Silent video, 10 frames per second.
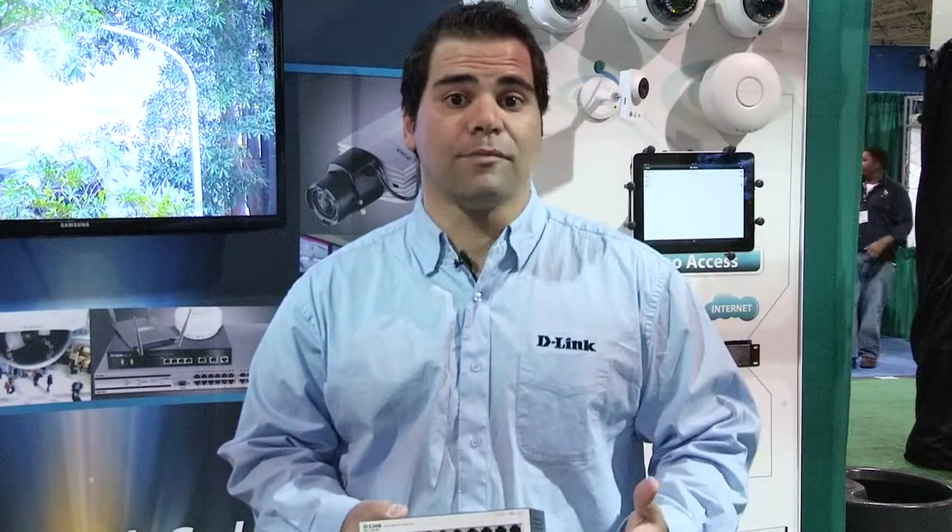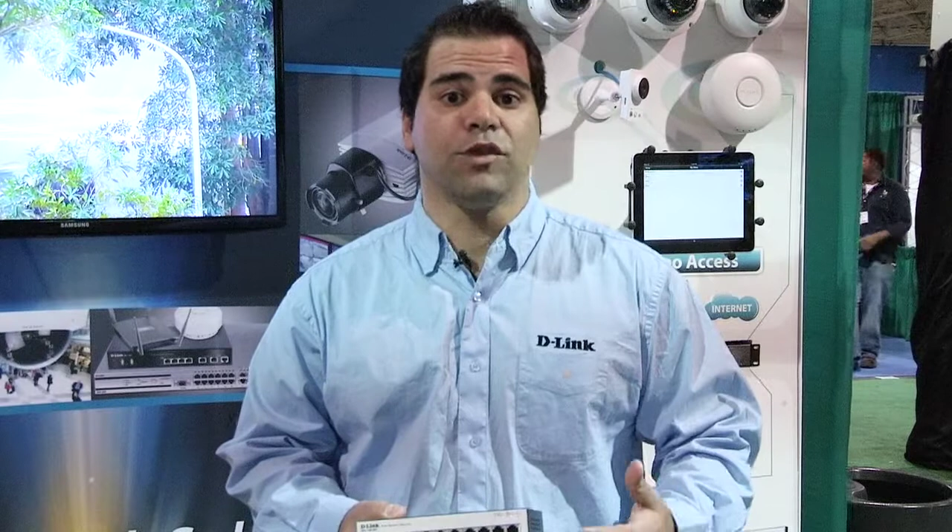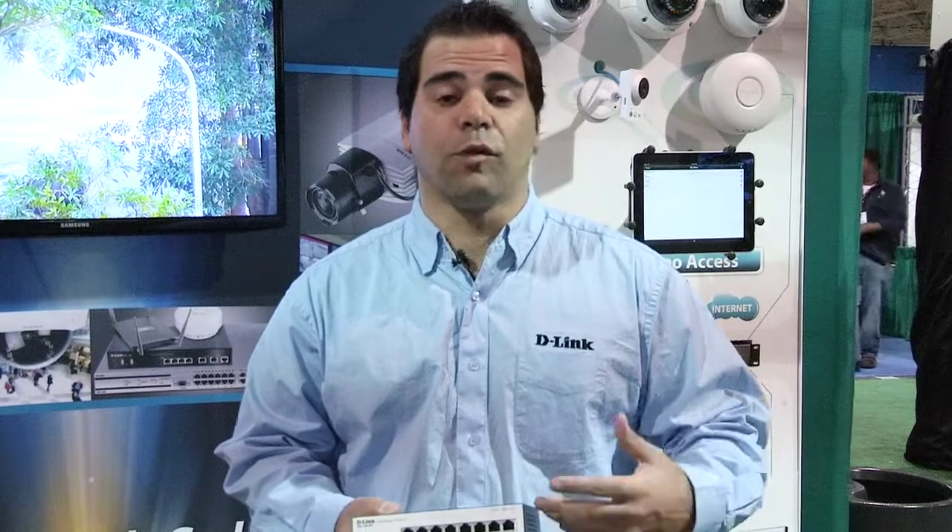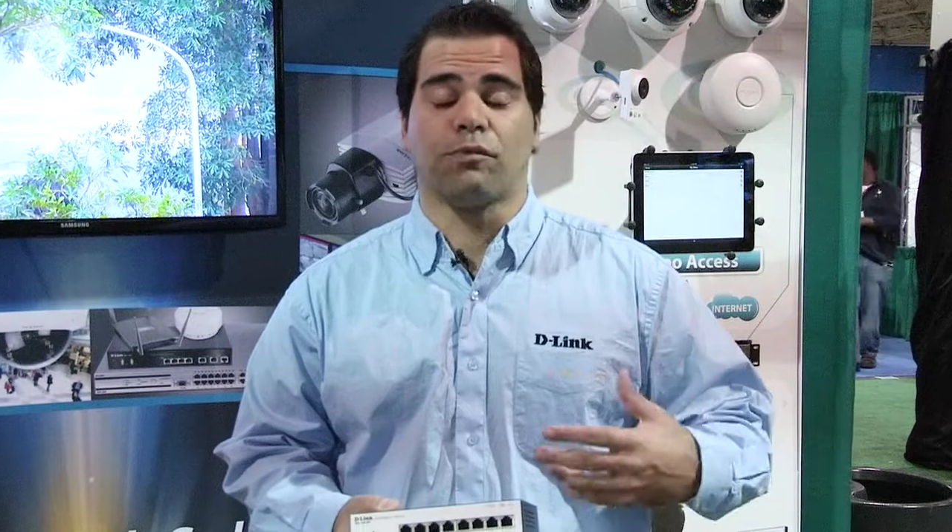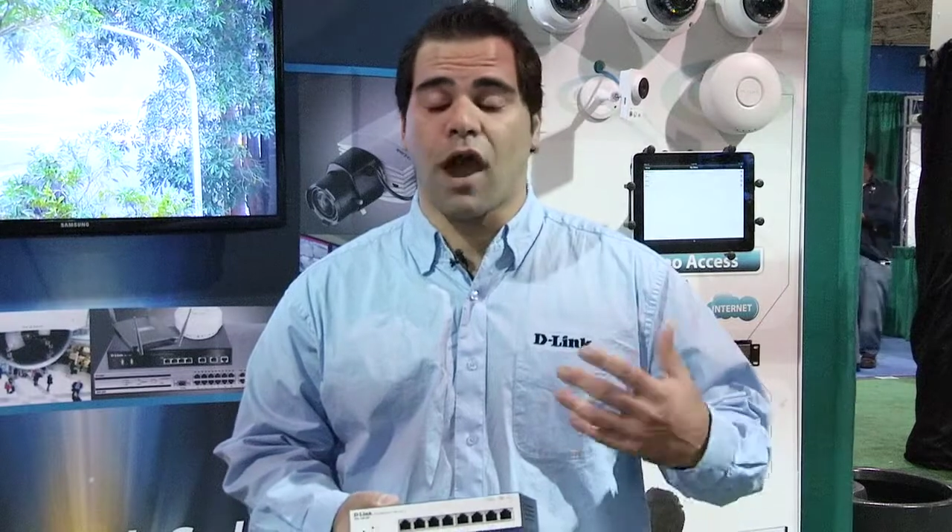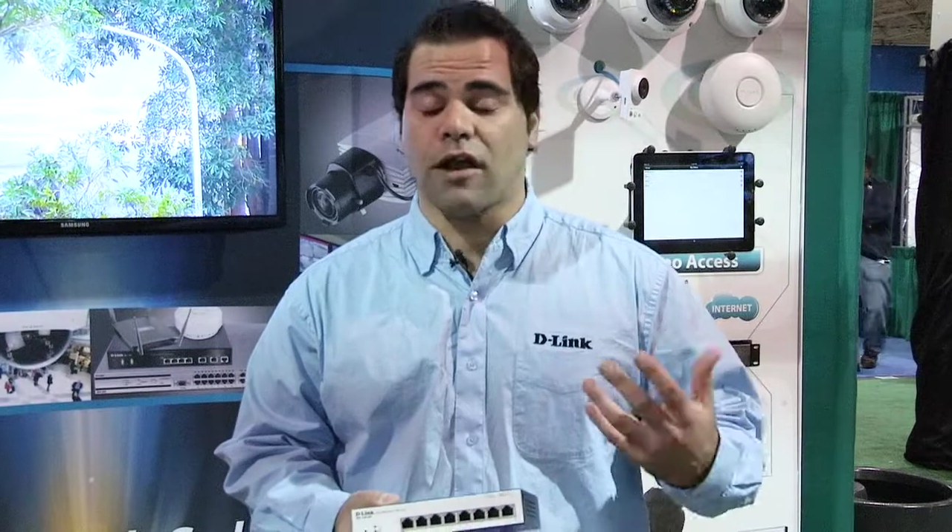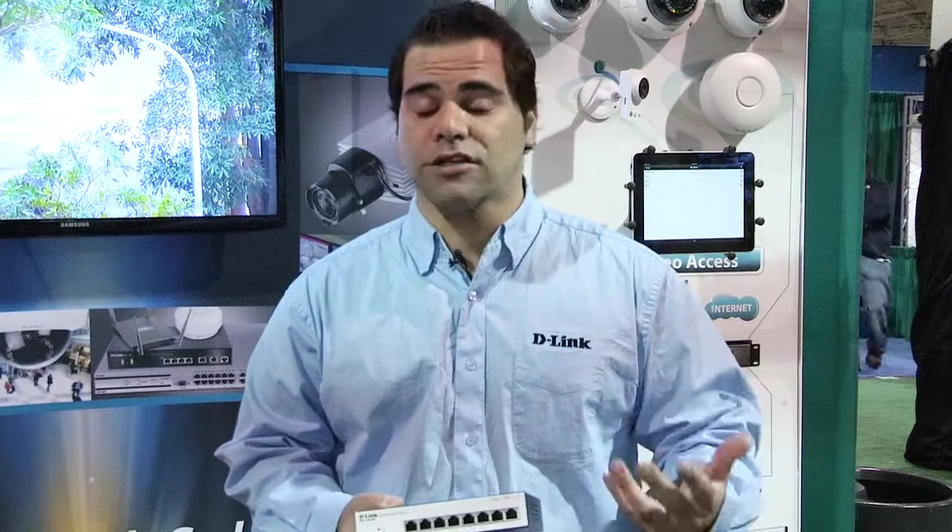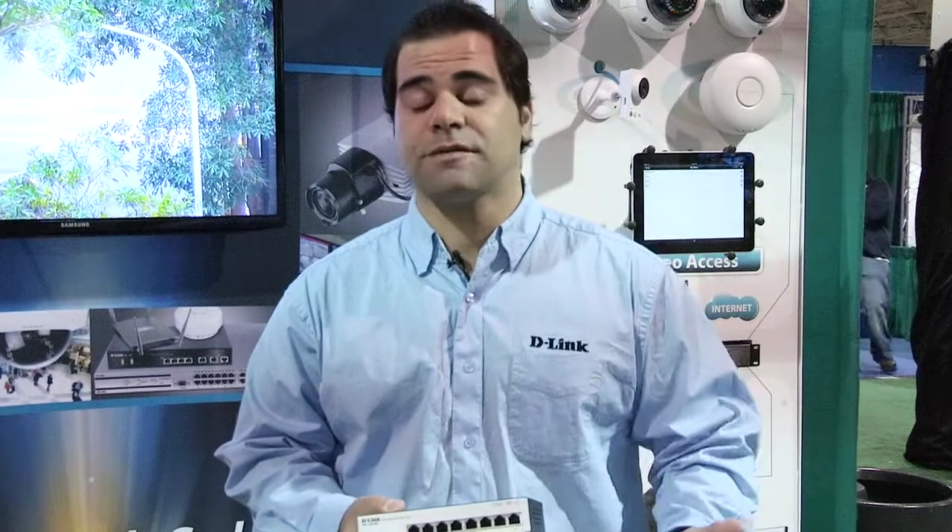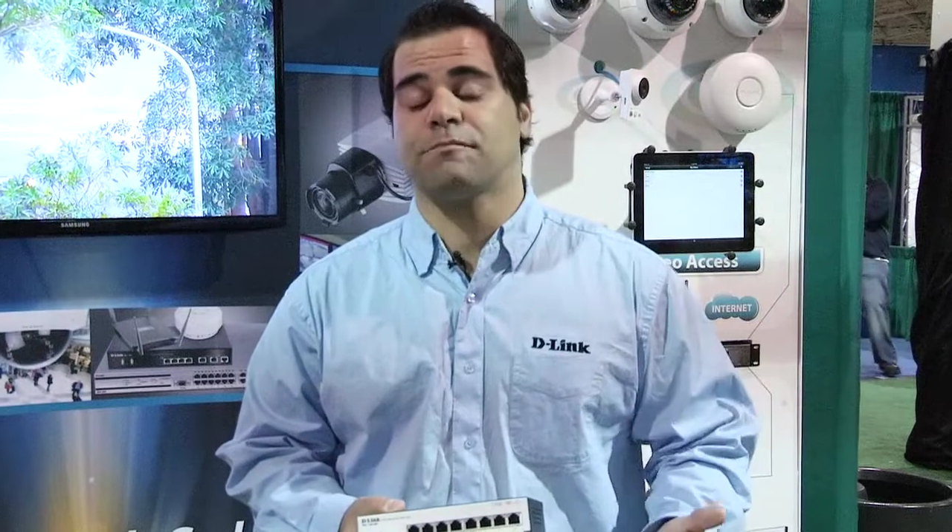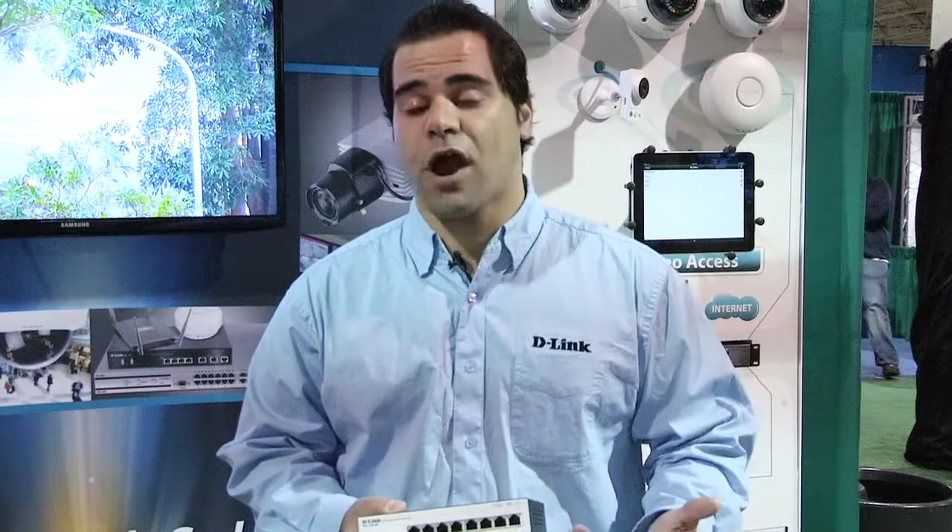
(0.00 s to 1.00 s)
you'll
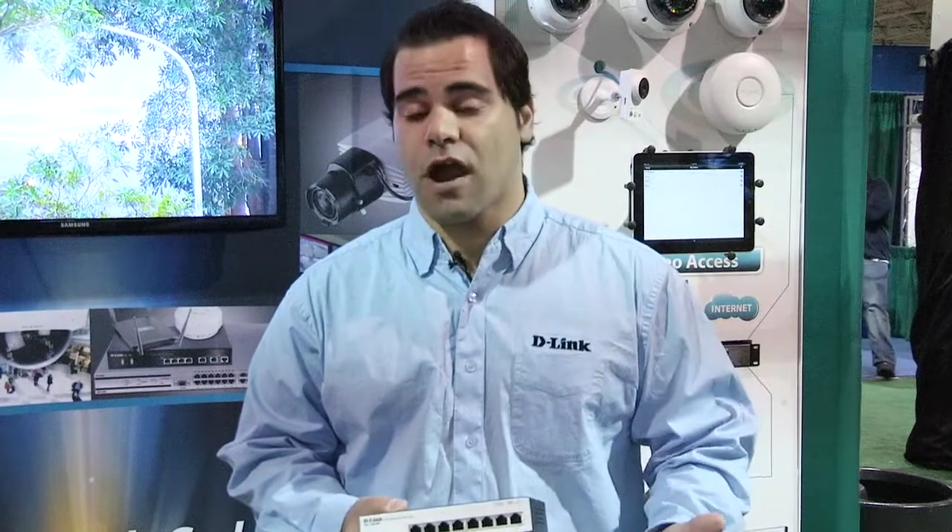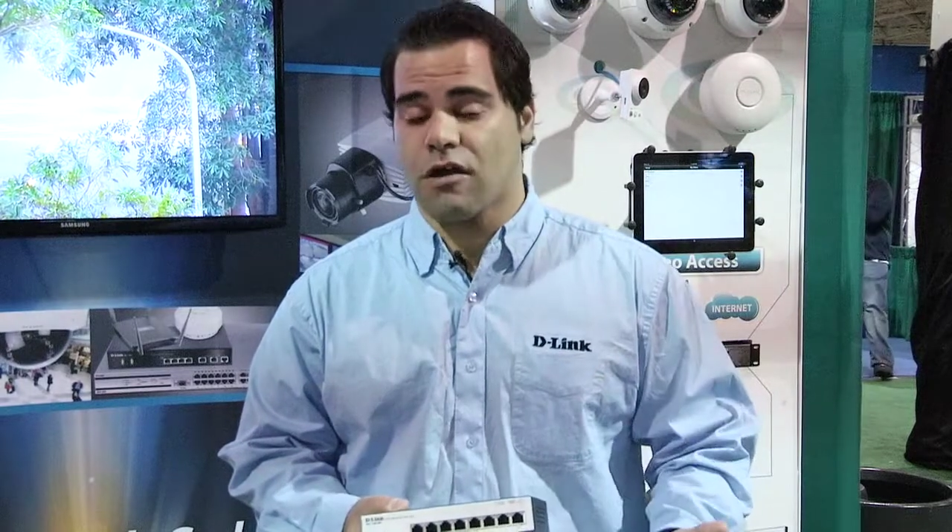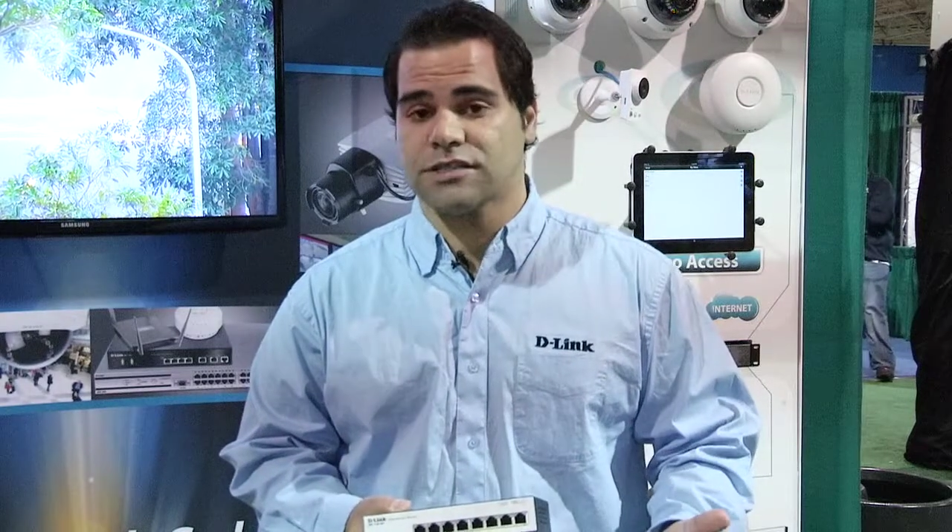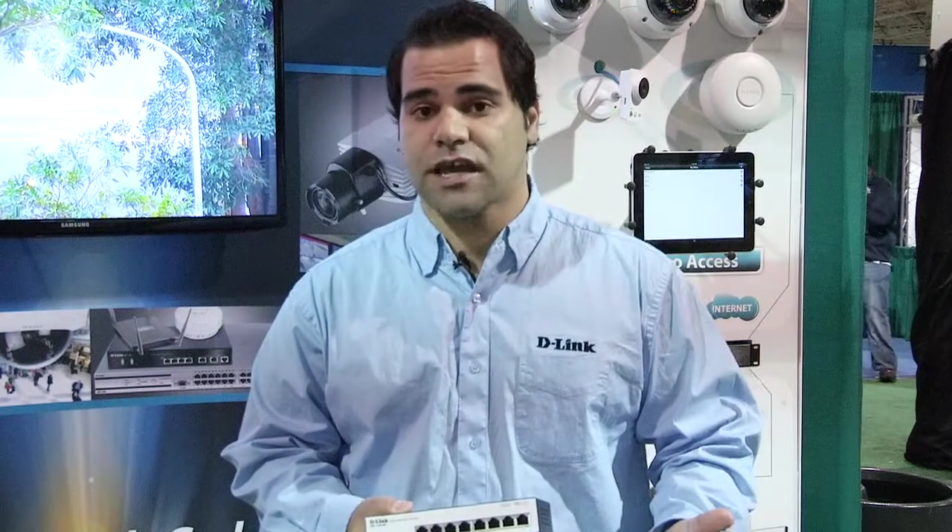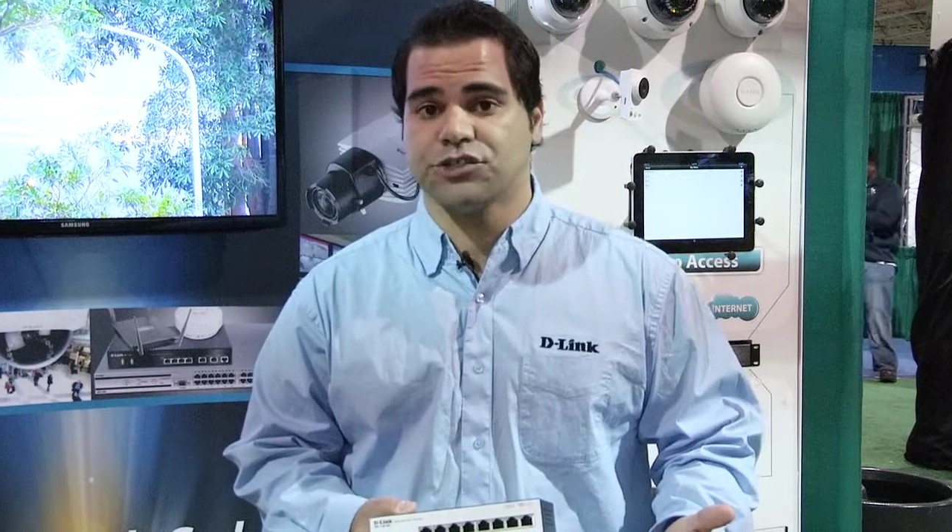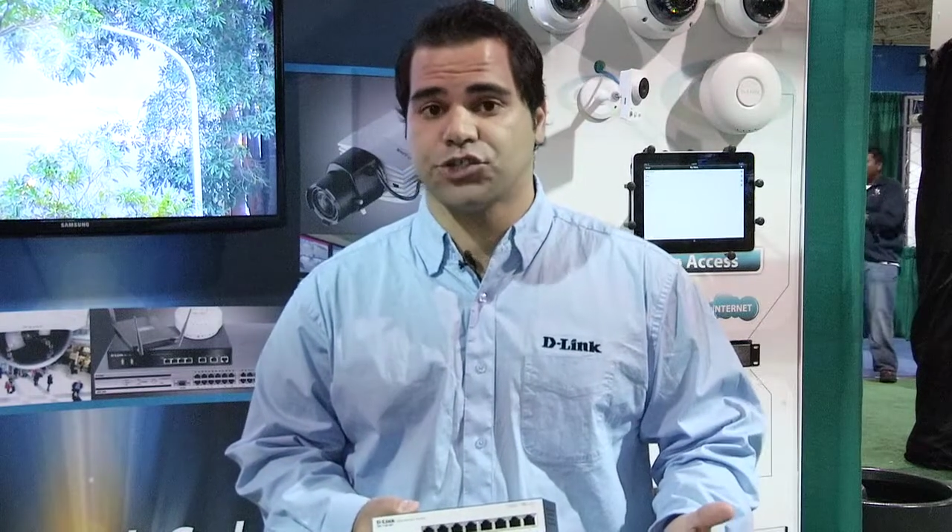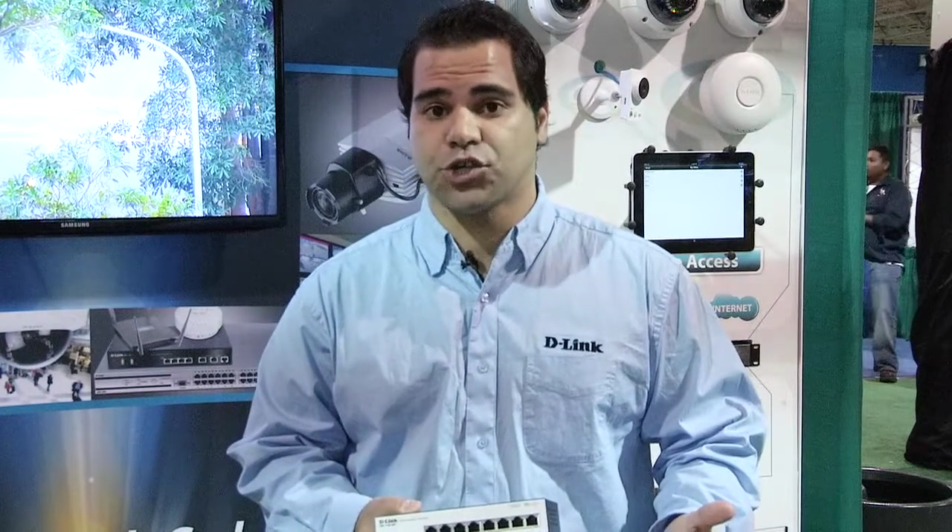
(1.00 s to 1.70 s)
prioritize